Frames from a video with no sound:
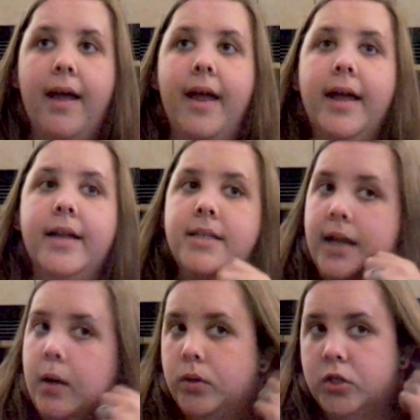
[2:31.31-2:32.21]
And
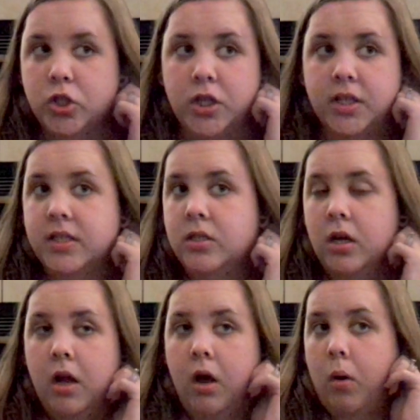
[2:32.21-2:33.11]
it was just
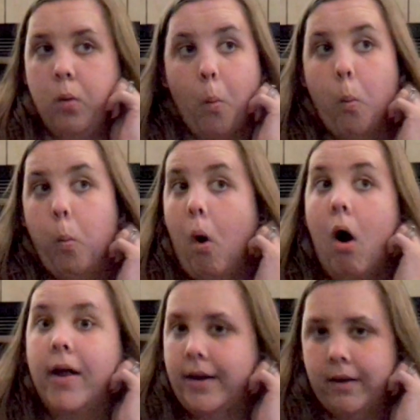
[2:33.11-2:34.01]

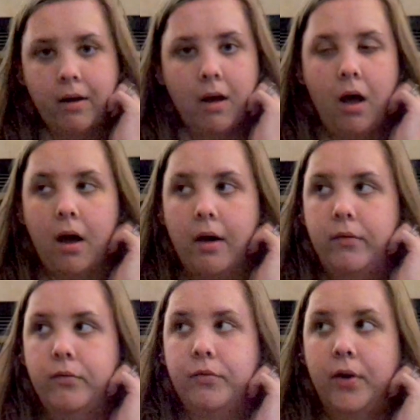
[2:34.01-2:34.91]
one
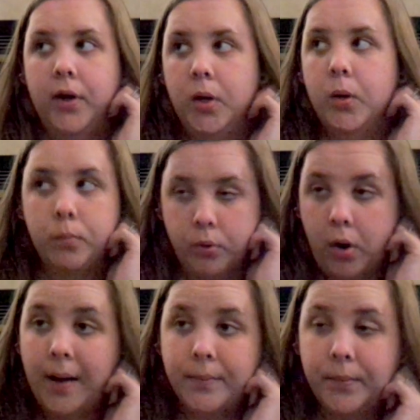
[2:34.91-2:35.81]
of
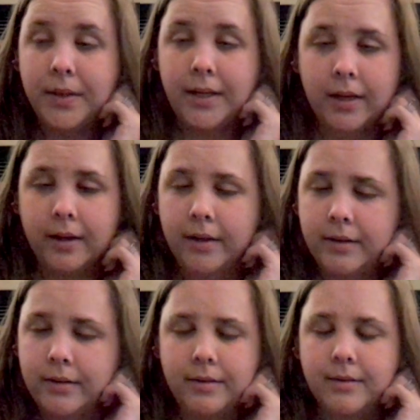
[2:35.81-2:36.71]
probably a
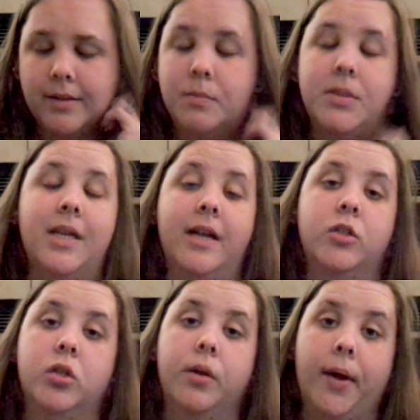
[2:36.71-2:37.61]

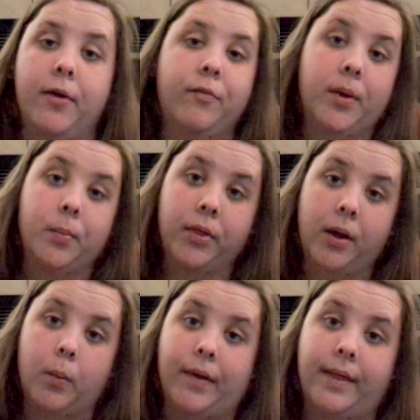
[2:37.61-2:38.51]
substantial amount of people
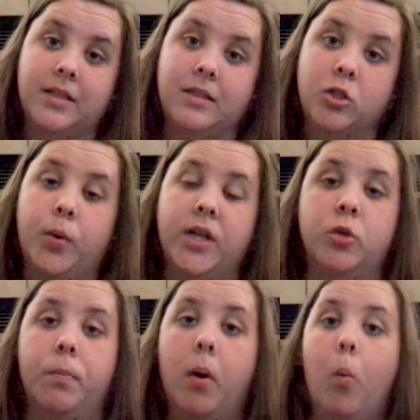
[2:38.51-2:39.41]
that were in that
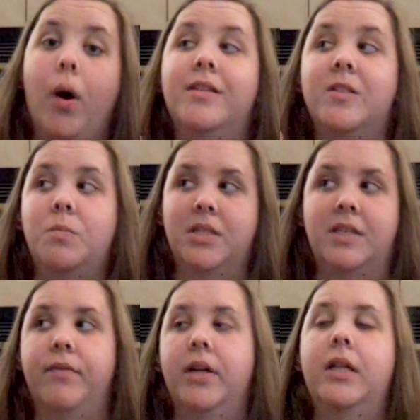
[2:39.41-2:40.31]
situation, but one
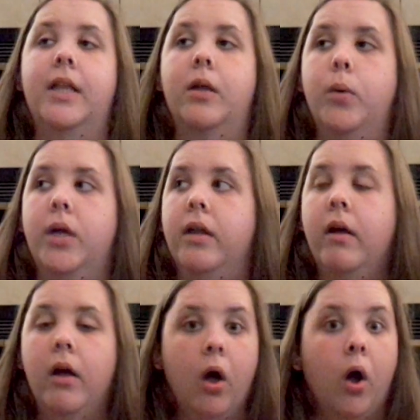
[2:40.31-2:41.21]
specifically that we had
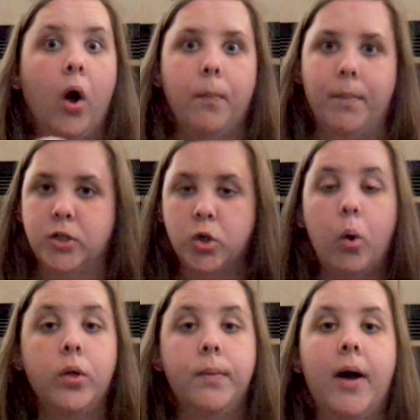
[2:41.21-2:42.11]
been
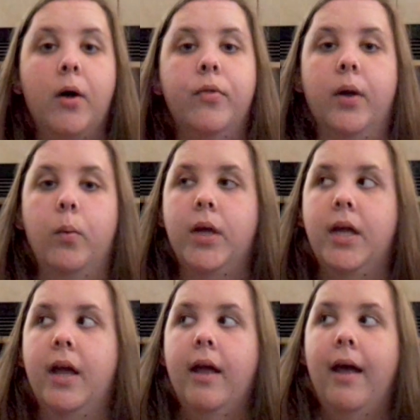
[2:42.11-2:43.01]
told about, that we